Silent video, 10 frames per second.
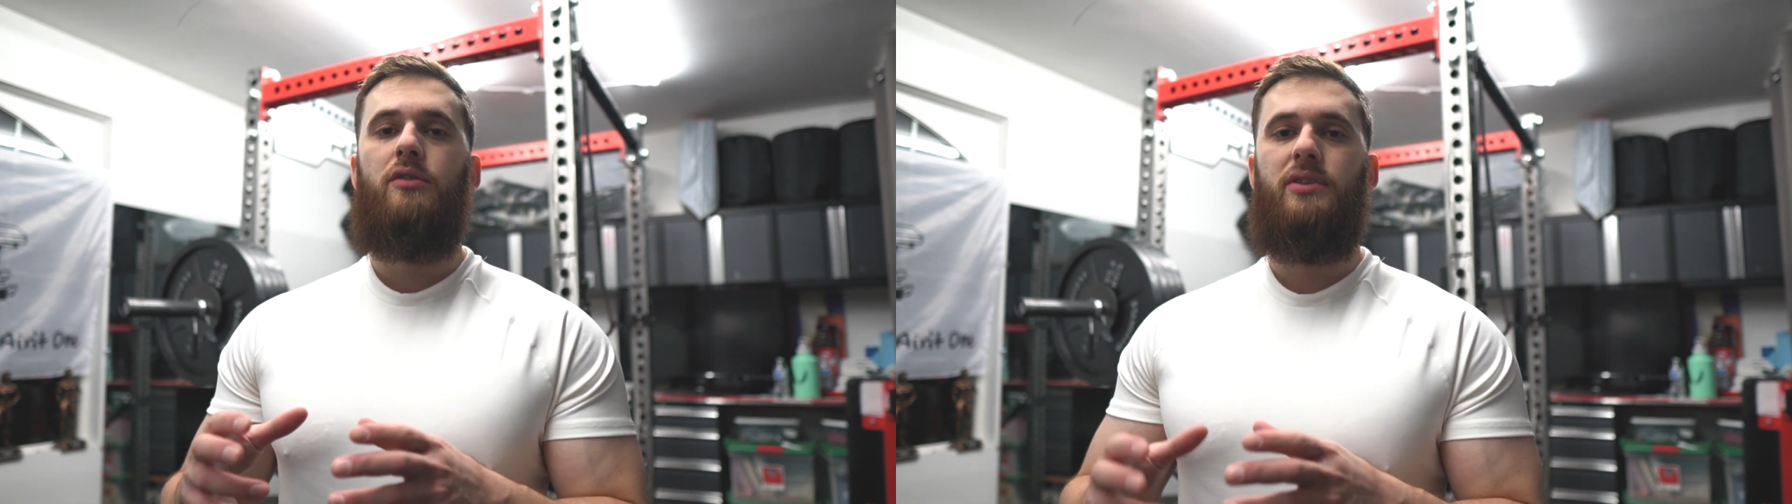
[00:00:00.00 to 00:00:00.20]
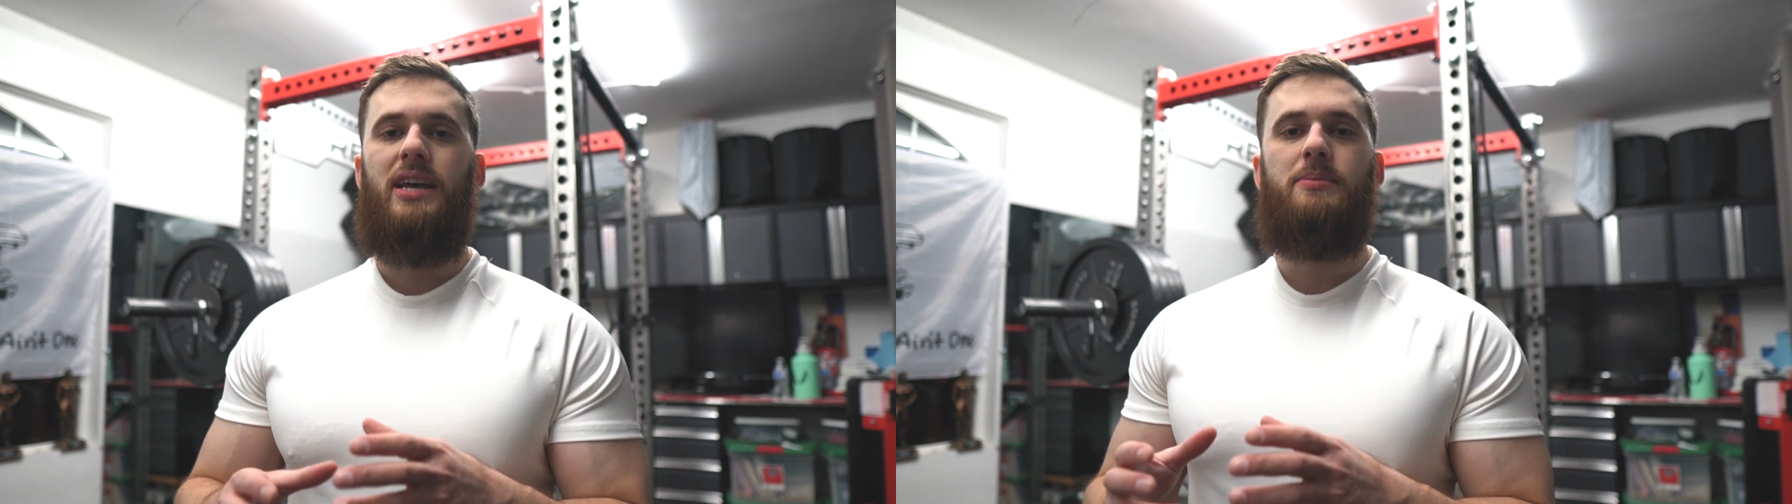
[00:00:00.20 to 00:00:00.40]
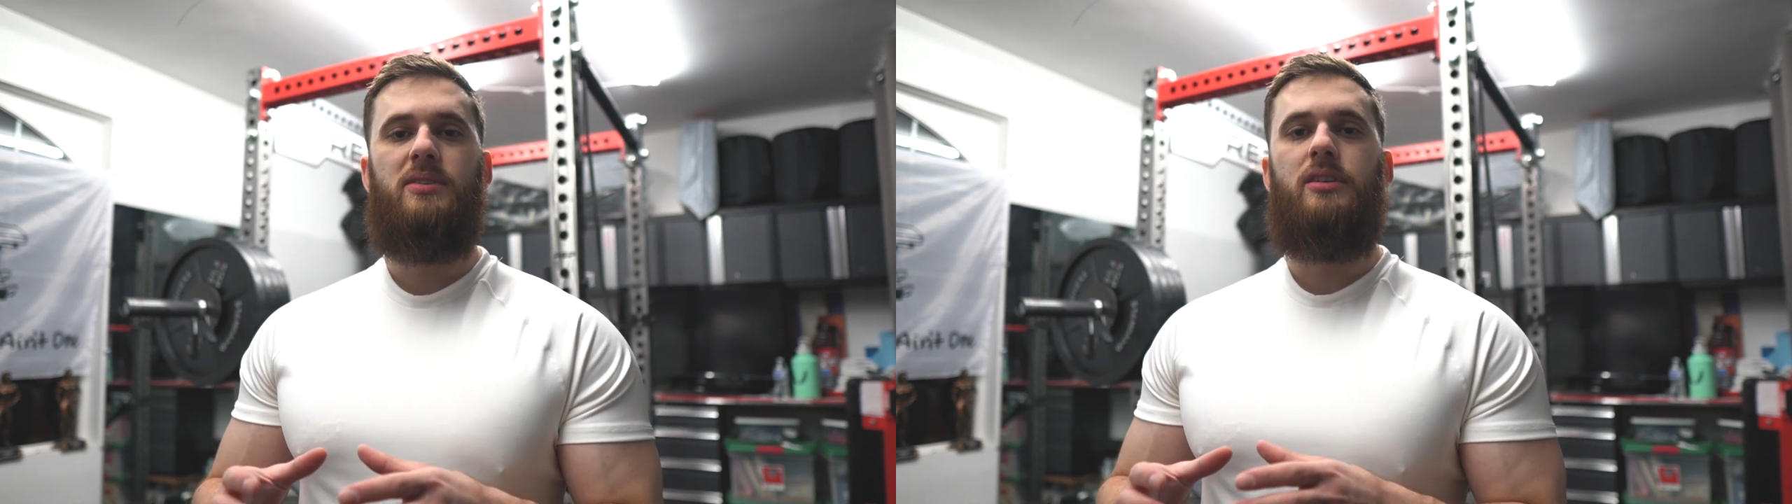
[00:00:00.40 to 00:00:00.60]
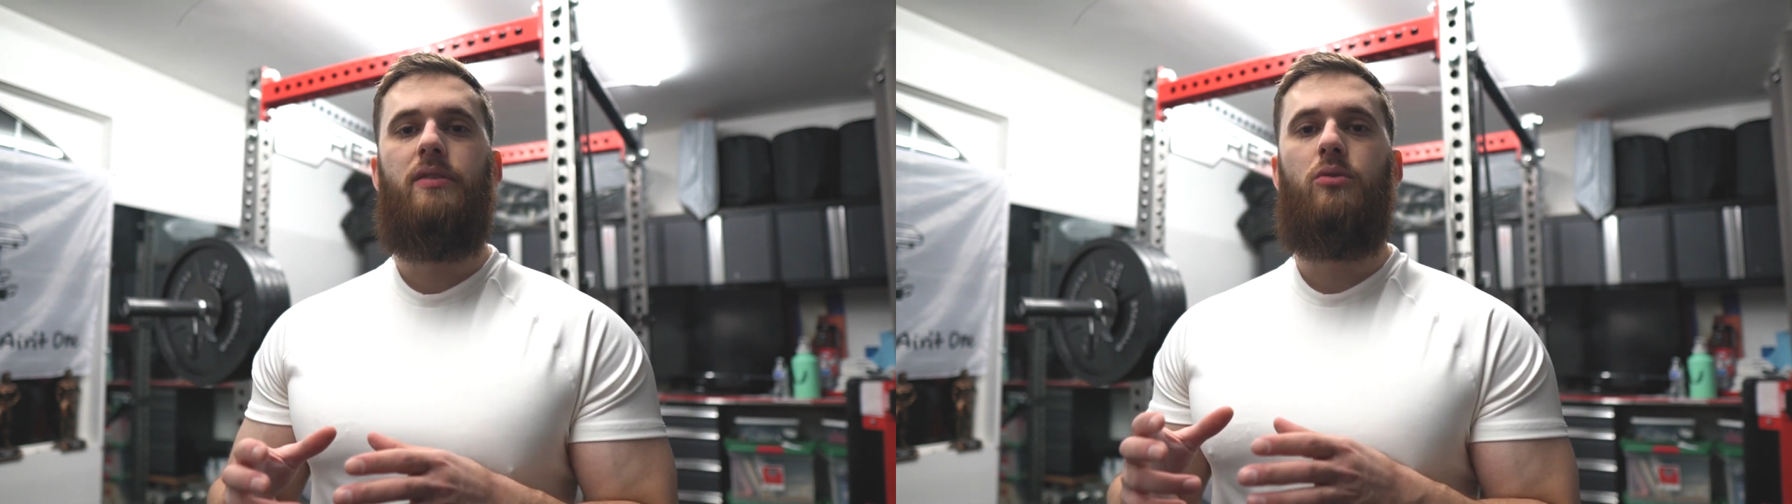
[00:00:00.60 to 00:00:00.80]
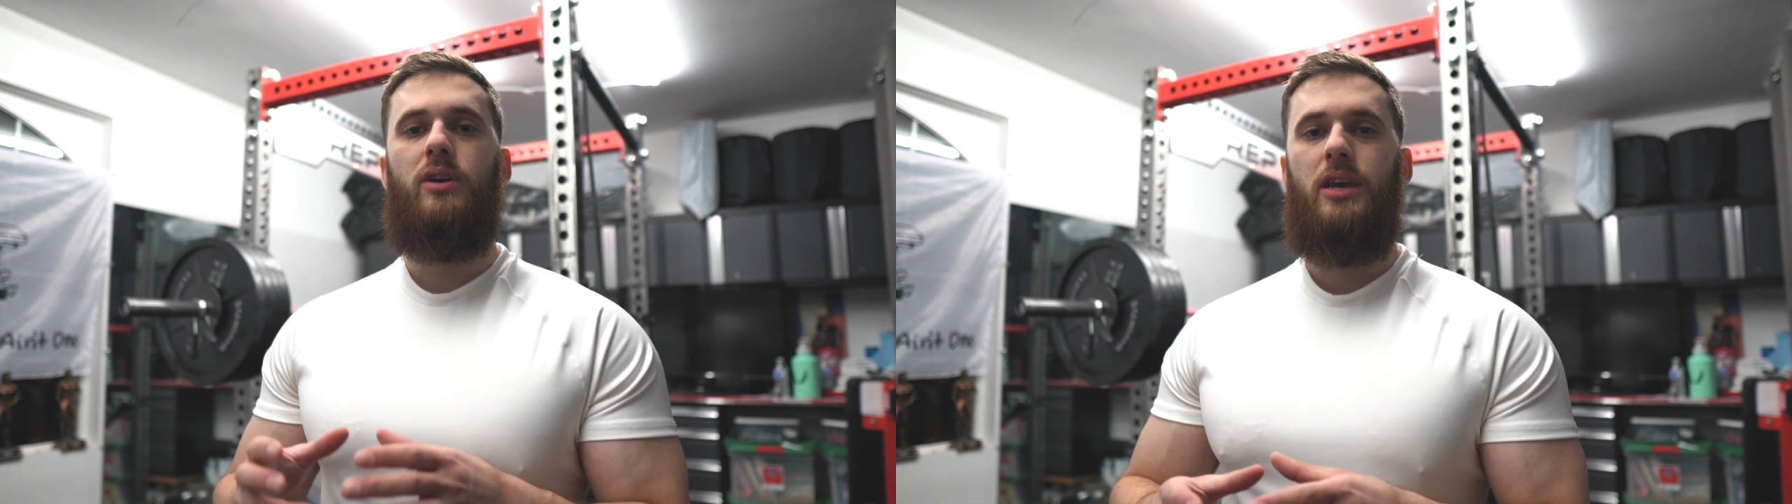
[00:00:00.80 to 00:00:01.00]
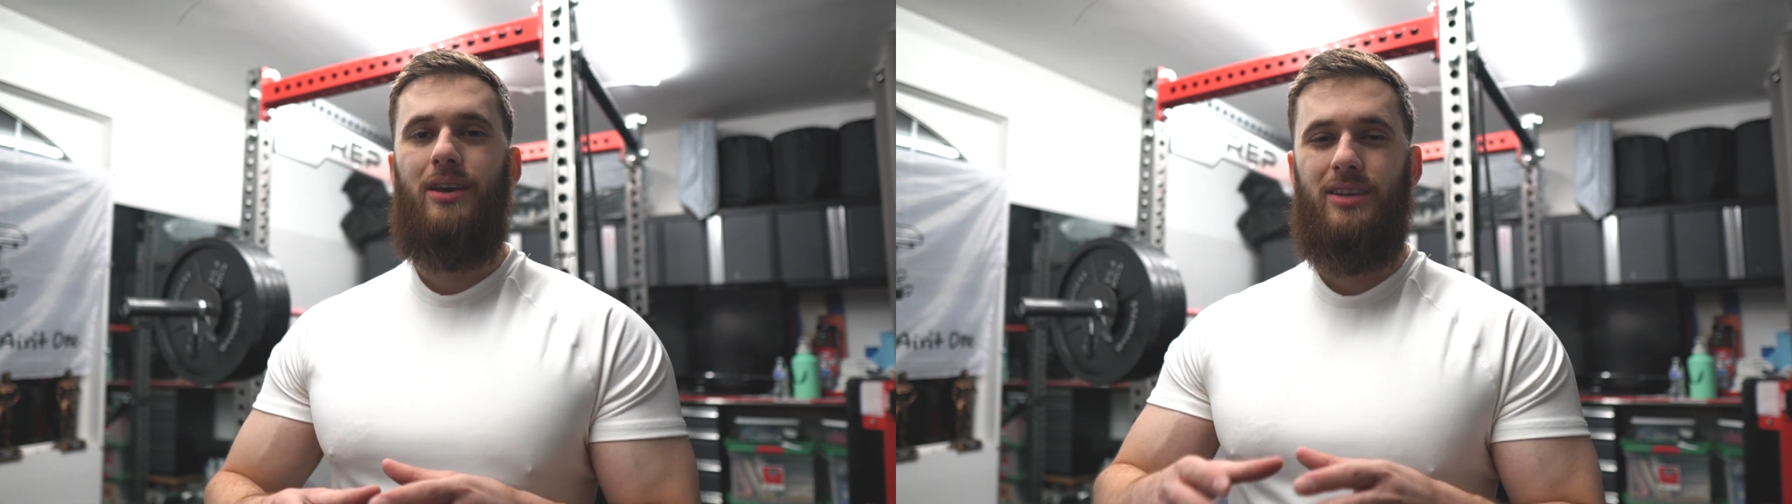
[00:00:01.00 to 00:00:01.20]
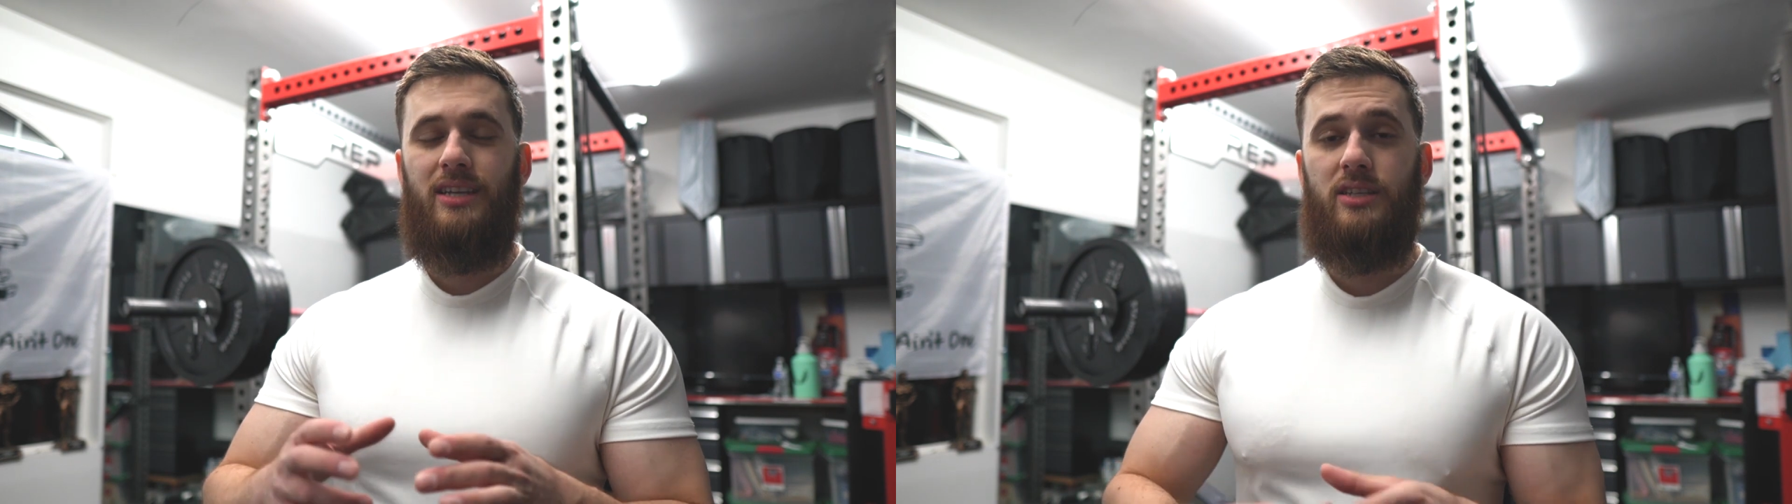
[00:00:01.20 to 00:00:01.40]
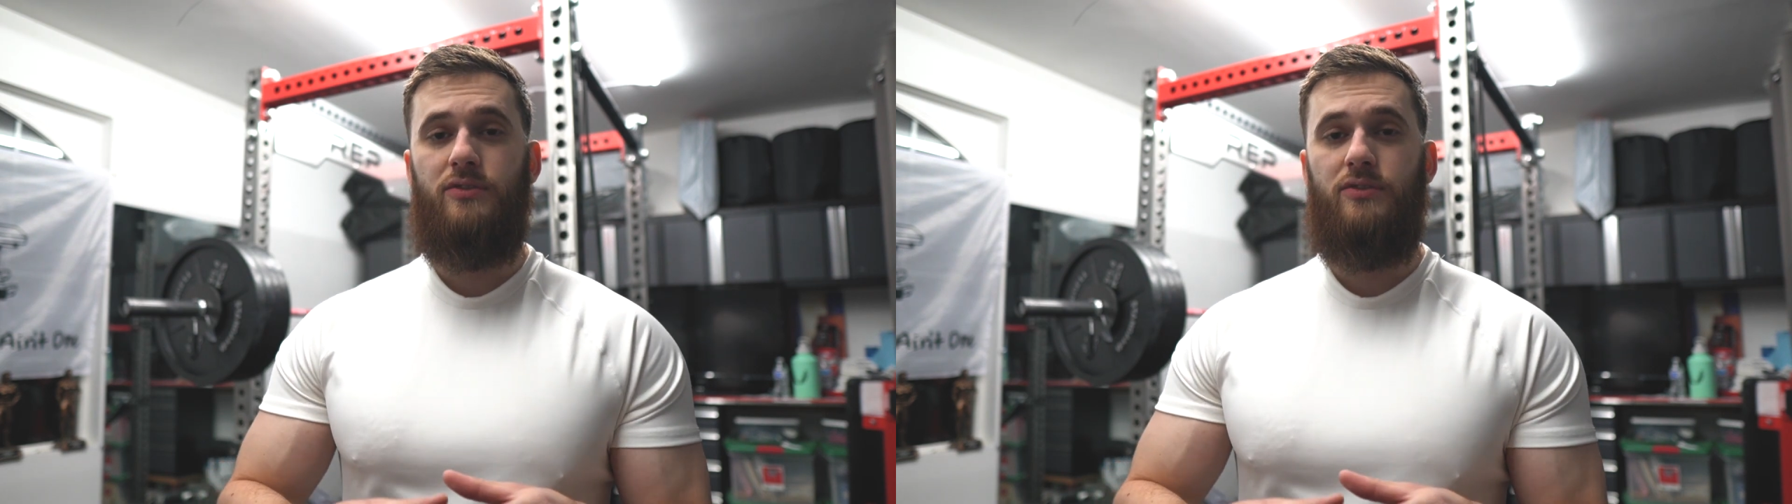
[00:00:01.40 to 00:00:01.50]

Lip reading: for that specific workout you need